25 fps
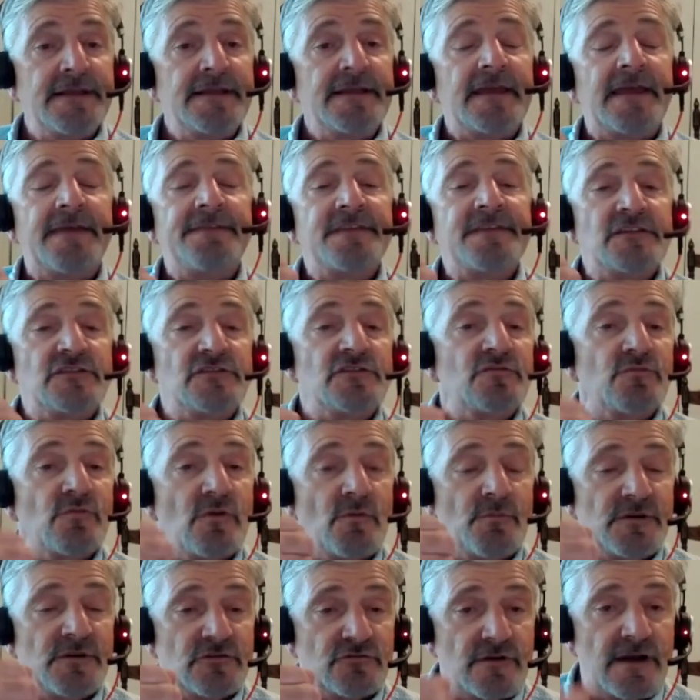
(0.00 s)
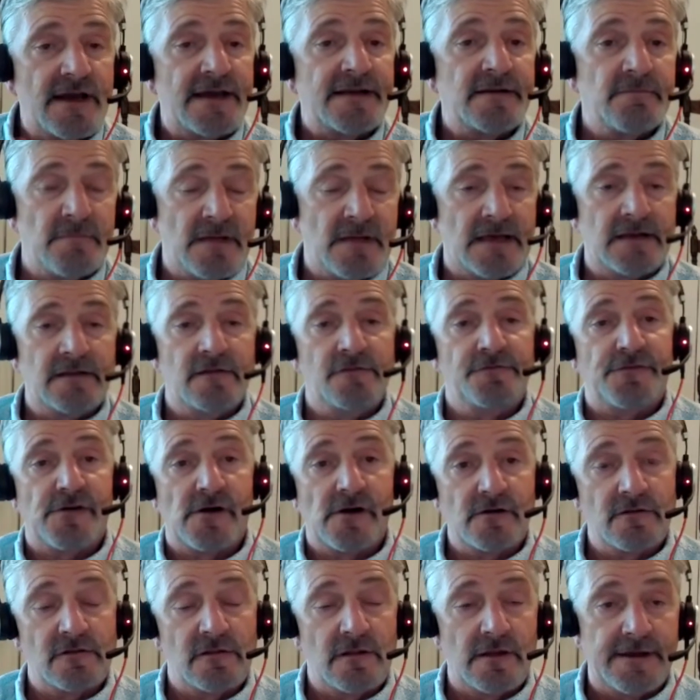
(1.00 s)
And this is what we try to model for our
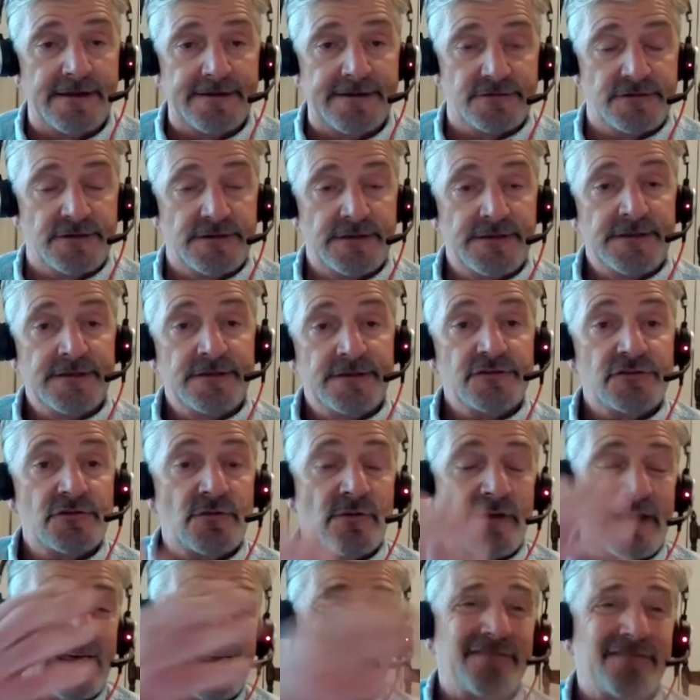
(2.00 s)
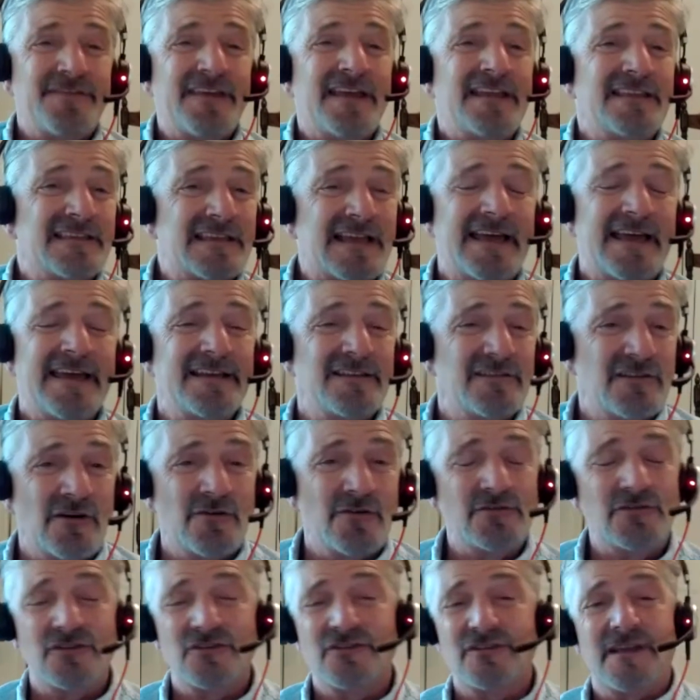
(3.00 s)
clients. So out of that
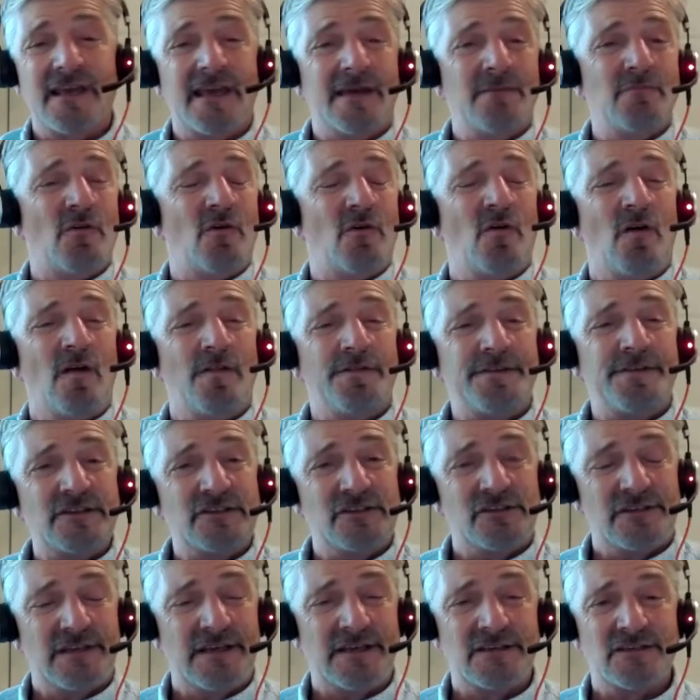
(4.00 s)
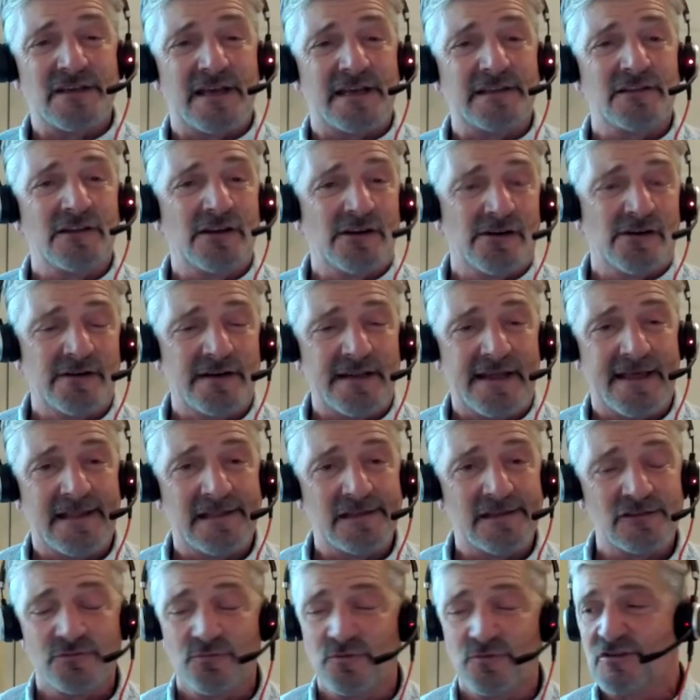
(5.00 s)
diagnosis came all these things I learned,
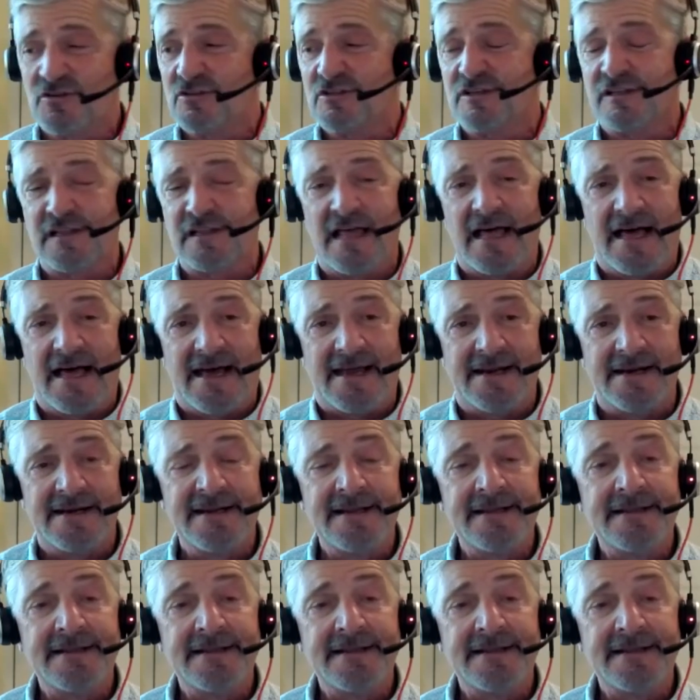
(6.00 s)
Alex, which is a lot.